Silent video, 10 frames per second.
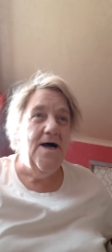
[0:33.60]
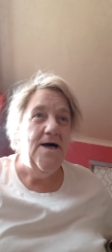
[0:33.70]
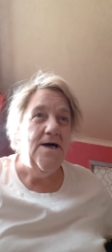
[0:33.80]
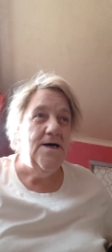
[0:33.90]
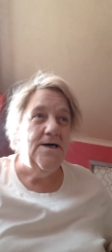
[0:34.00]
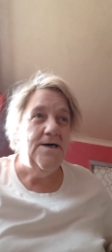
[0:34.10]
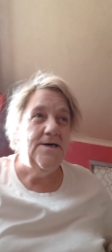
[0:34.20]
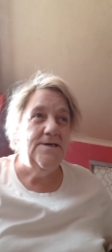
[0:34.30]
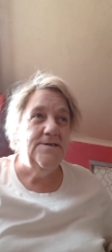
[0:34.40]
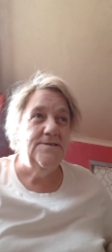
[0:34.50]
Uh,
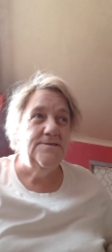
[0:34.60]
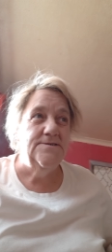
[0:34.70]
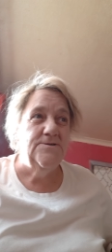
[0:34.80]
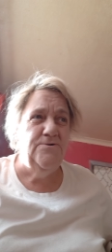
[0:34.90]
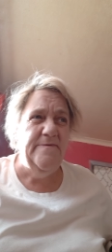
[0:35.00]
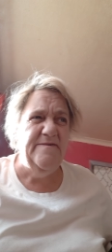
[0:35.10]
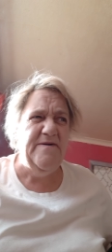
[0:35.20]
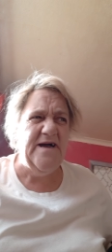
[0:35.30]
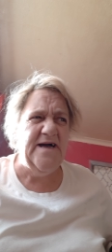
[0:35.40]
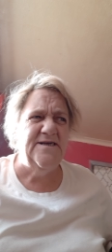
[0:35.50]
could be a
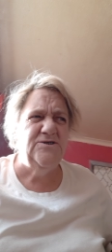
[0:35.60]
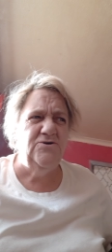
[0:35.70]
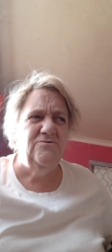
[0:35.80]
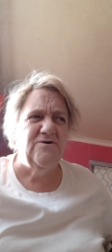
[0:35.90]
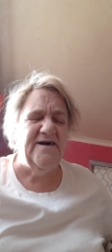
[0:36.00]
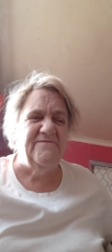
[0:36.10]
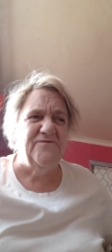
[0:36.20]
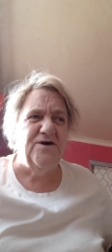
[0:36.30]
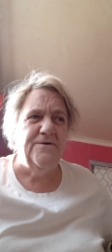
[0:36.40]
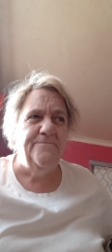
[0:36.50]
bit hard to look
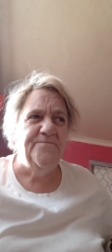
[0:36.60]
after.